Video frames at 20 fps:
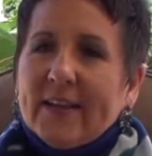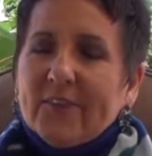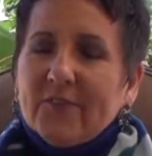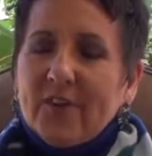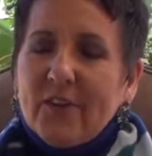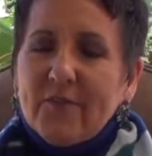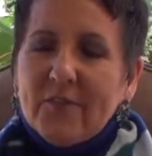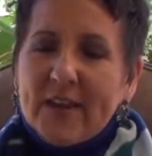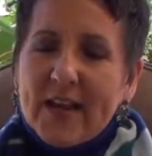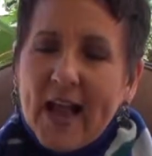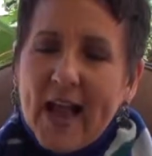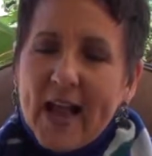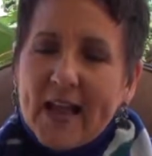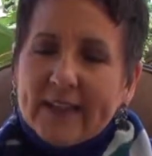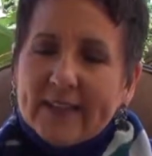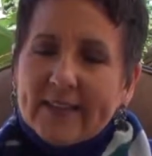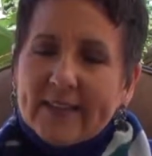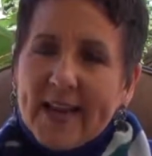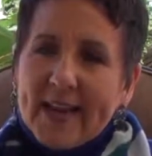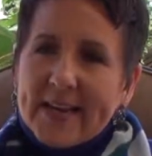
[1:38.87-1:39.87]
Jeff and
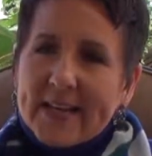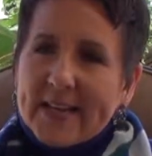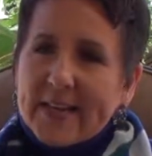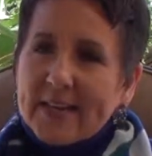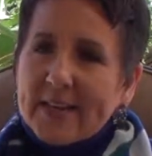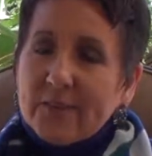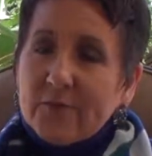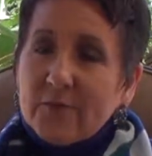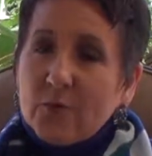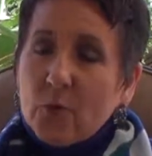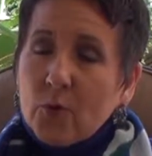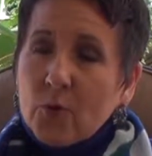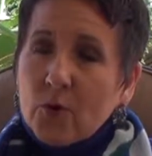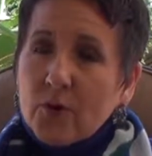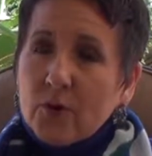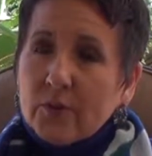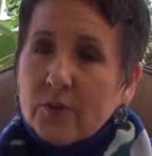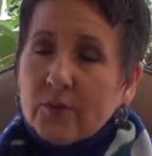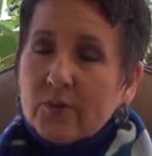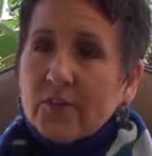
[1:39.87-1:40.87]
I dated
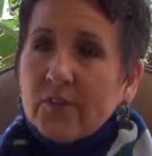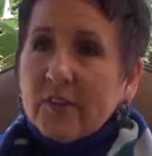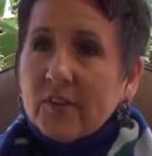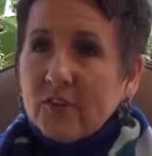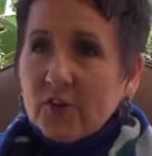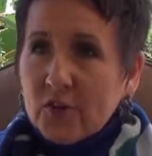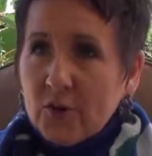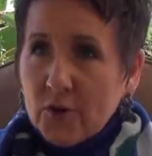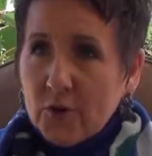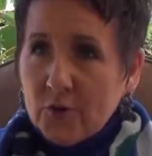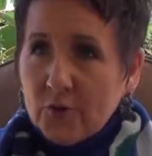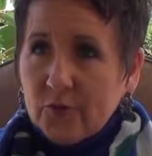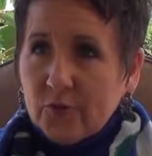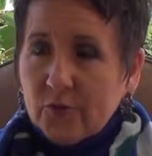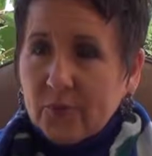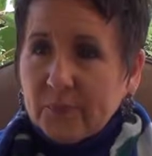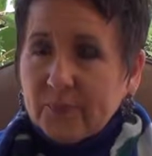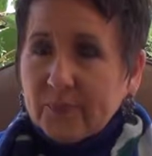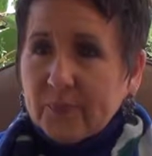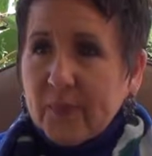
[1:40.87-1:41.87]
for 6
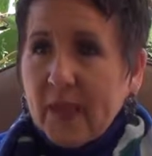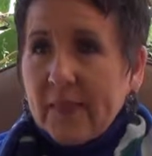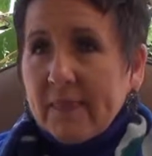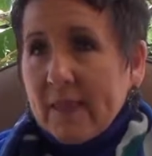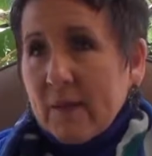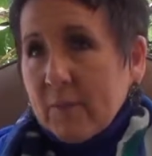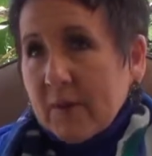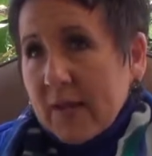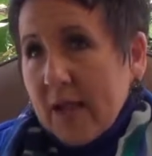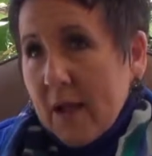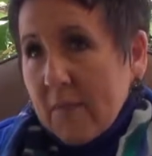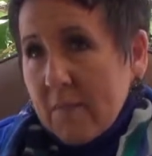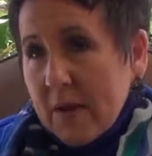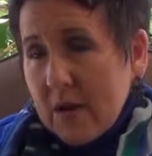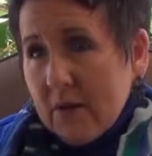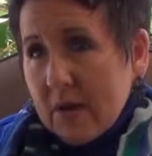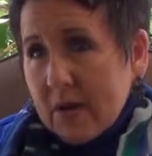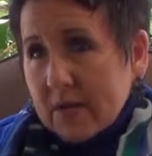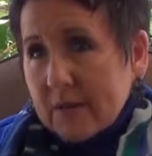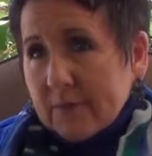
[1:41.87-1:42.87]
years, and then we got
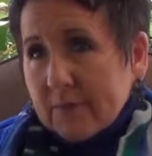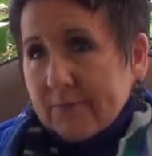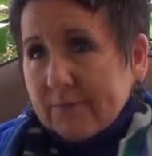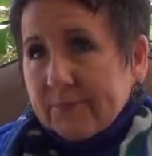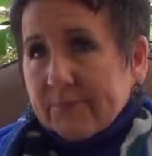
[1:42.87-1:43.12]
married.